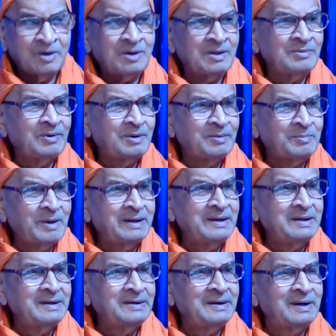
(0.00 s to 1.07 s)
Because our
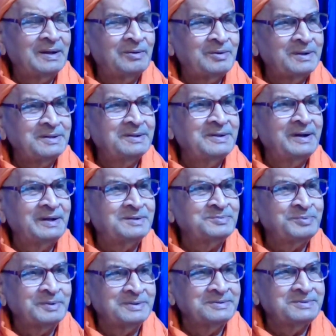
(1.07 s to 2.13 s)
mind and our
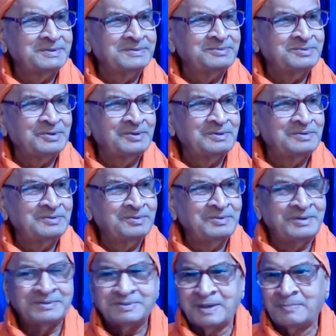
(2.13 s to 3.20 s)
indriyas function, so
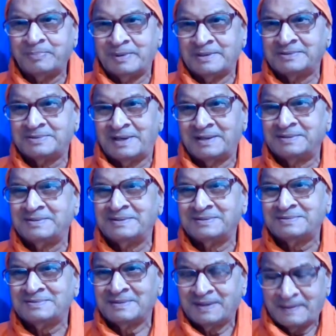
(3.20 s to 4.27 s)
universe appears like
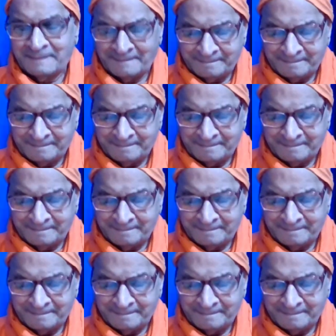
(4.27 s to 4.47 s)
this.